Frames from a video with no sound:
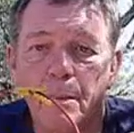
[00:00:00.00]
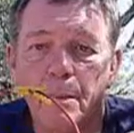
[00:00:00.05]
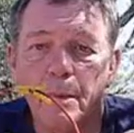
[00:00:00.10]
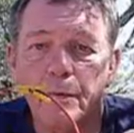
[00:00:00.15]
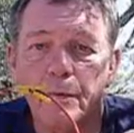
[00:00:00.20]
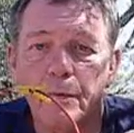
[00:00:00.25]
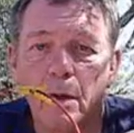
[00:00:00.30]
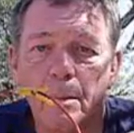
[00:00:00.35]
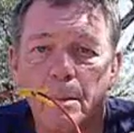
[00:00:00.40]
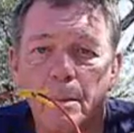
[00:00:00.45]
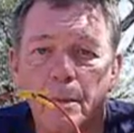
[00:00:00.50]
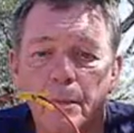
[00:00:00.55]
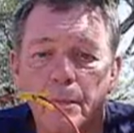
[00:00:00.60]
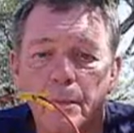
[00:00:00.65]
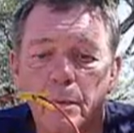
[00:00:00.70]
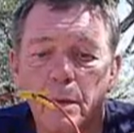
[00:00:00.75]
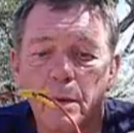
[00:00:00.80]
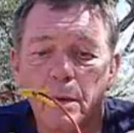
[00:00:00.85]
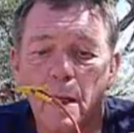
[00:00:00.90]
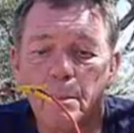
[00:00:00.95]
from the top of the
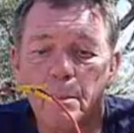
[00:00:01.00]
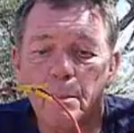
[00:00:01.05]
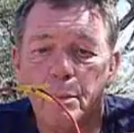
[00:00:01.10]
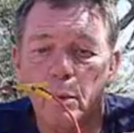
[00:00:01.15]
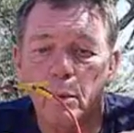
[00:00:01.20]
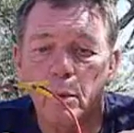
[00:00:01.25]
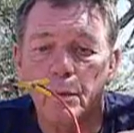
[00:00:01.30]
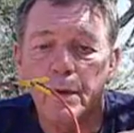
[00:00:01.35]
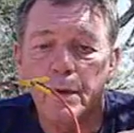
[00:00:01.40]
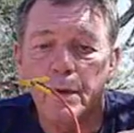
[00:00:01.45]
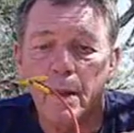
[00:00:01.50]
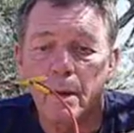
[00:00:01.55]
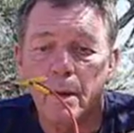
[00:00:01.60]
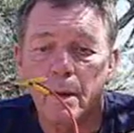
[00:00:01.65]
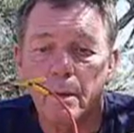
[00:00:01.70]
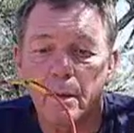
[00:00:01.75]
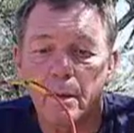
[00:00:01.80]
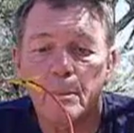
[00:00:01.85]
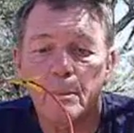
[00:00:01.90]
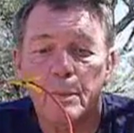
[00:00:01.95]
vortex and pulled
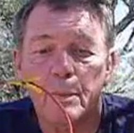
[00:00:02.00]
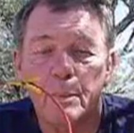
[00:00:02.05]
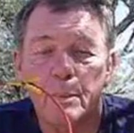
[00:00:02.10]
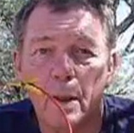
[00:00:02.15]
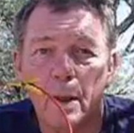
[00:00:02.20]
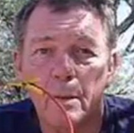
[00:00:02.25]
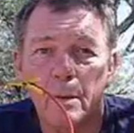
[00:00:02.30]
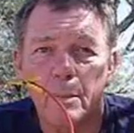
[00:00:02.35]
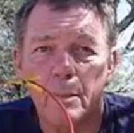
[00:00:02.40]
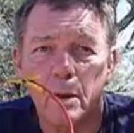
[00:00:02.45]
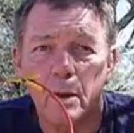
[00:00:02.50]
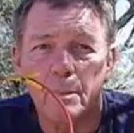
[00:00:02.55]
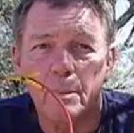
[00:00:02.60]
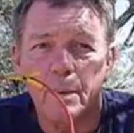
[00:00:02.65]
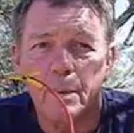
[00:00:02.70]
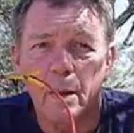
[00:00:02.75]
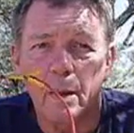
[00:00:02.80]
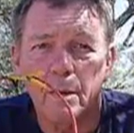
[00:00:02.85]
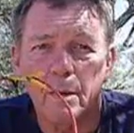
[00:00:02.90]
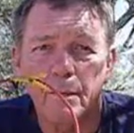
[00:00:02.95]
down by the bottom
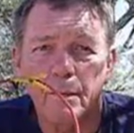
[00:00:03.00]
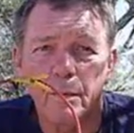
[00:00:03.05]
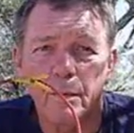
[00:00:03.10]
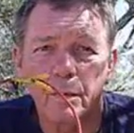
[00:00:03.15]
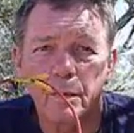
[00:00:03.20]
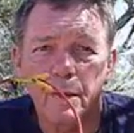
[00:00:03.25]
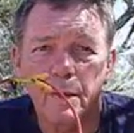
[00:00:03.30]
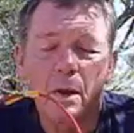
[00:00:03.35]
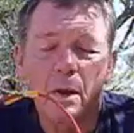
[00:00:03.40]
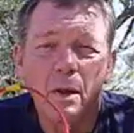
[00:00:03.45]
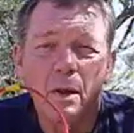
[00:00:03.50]
part of the vortex.